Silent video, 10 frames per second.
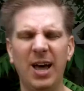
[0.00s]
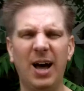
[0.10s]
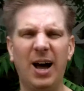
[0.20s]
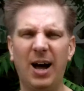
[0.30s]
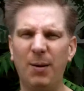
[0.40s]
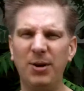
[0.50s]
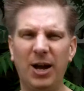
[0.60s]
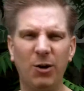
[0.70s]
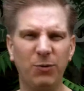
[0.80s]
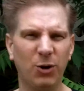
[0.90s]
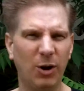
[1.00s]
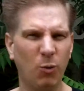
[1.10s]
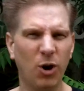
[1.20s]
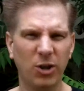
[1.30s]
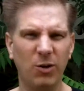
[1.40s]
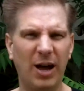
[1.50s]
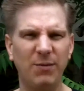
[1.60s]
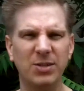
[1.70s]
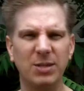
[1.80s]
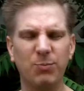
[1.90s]
Now, if you're at work, you
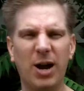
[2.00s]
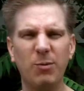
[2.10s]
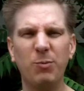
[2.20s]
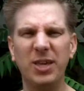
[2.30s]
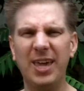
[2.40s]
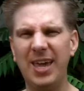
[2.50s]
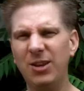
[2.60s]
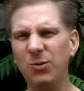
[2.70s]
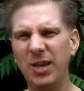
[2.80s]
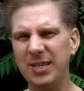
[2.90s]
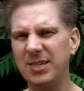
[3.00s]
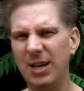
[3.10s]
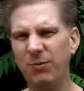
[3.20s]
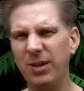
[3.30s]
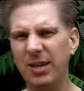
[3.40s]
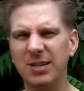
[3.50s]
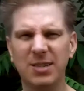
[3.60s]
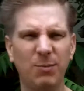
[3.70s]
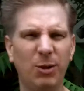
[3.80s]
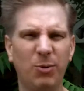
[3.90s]
obviously probably can't do that safely because
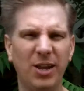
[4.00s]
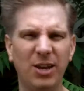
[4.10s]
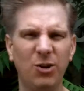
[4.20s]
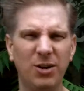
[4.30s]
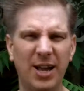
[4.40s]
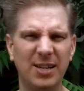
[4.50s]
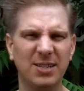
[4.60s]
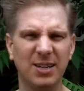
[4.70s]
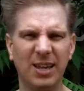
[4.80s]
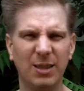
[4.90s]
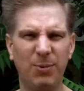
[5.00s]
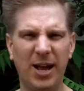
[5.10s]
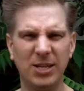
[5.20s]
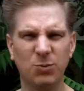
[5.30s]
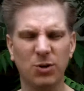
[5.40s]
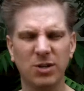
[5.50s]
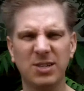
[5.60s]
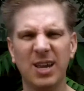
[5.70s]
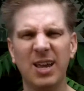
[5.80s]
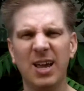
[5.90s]
somebody will break into your desk and get the
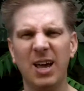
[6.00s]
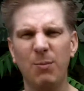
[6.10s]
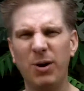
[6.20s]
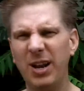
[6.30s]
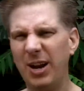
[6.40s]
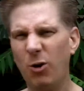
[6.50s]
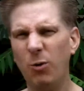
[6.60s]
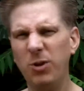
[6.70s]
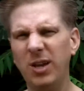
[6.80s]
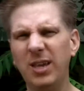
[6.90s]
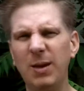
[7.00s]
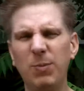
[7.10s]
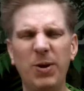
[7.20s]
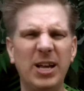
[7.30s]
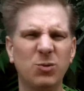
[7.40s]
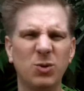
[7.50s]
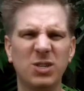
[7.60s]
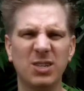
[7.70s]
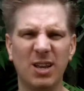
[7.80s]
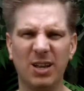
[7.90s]
passwords. But at home, you can keep
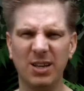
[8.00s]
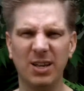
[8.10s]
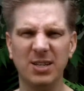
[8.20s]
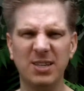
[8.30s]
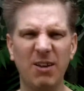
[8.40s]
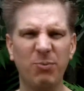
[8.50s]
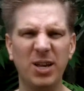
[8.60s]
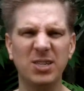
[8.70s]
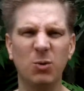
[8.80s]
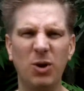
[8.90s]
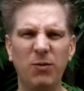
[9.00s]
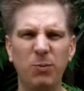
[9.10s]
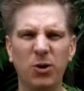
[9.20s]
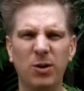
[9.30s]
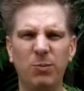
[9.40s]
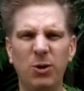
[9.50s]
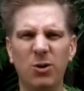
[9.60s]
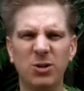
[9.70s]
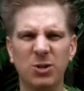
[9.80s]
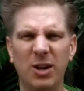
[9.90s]
passwords in a safe place away from your
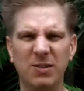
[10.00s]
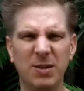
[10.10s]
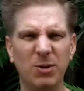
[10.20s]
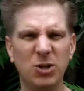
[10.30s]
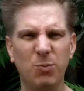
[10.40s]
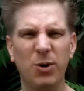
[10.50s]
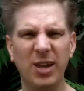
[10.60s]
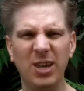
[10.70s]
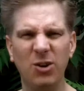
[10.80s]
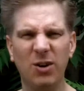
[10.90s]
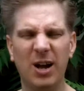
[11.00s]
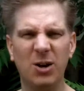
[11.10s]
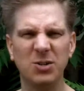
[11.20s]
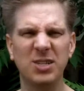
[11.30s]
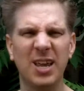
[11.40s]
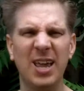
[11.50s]
computer so that if somebody should break into your house